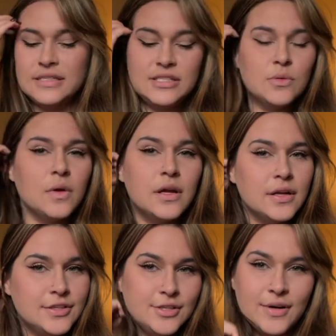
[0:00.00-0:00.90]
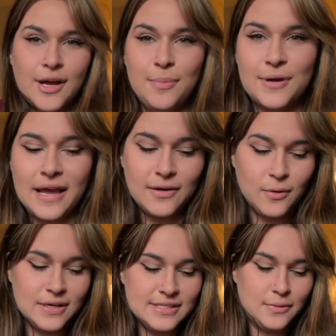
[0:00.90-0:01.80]
so we're gonna do a couple
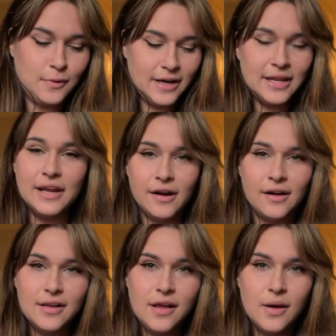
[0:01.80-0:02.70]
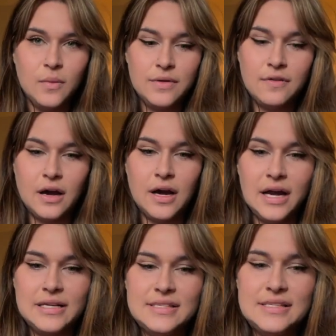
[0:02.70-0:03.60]
categories in one here. We've
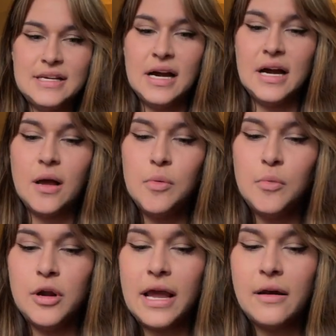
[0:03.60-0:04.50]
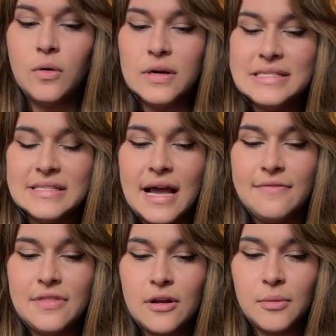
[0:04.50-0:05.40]
got a couple more categories
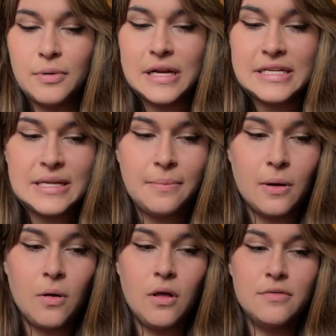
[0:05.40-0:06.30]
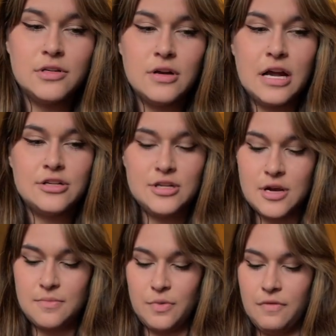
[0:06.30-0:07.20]
left that are pretty typical of a trash
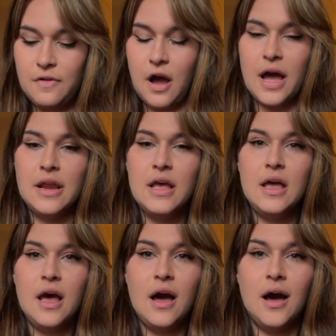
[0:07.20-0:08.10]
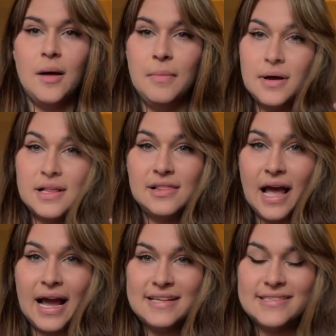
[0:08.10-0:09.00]
dump. We've got
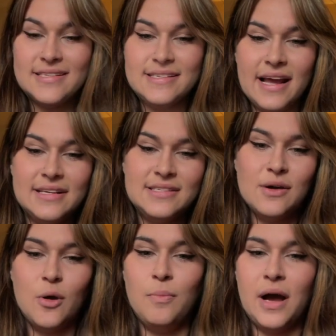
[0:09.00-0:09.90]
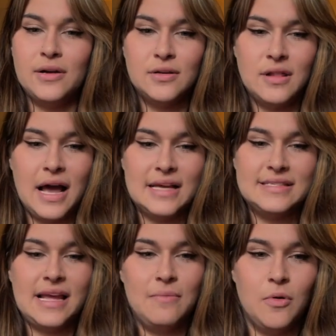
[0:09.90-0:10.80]
glass is next, so bottle,
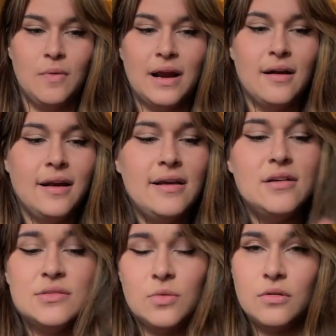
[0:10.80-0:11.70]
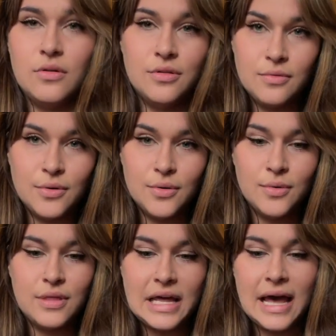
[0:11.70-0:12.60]
glass, tableware, and I'll sort all
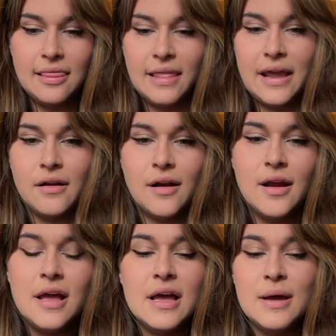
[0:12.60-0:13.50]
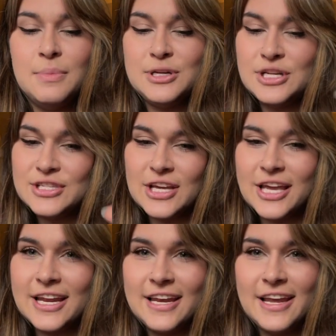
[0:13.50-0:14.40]
through that later. But just
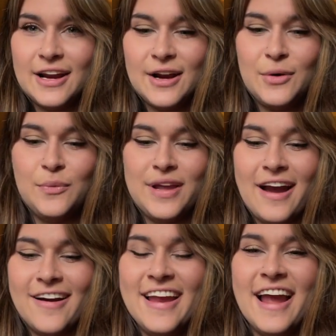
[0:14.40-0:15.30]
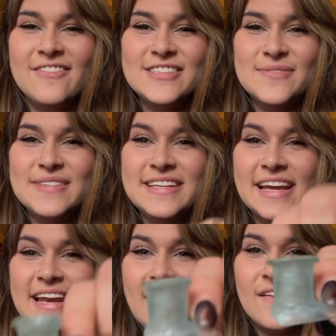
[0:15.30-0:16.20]
looking in here, we already have some sticking out